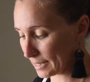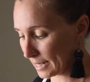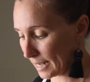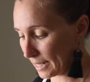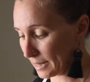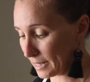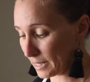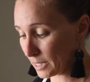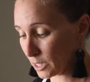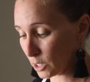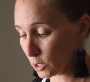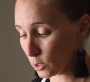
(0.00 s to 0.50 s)
and
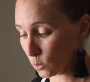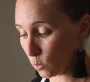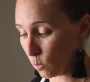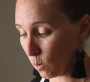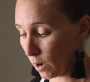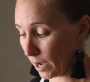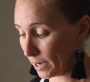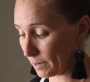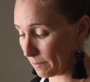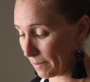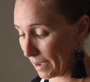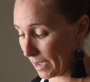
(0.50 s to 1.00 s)
this is a
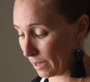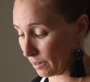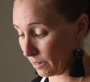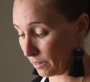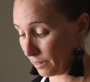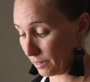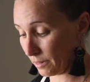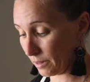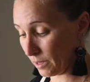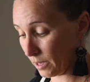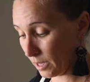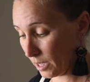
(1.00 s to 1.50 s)
wide
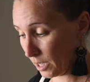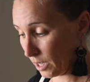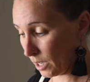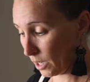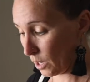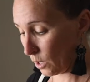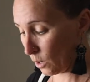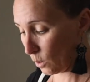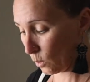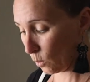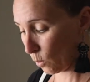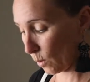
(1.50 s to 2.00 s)

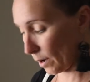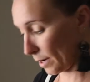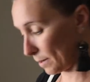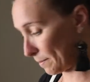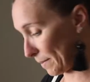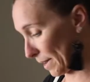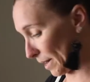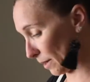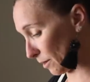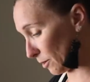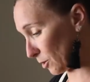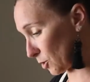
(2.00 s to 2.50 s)

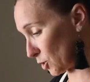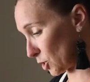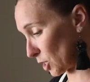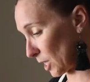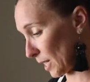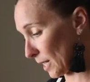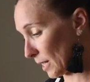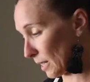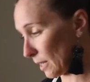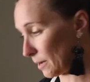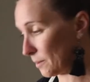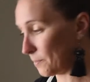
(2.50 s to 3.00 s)
mouth
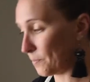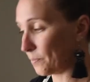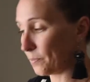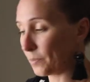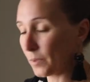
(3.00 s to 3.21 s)
jar,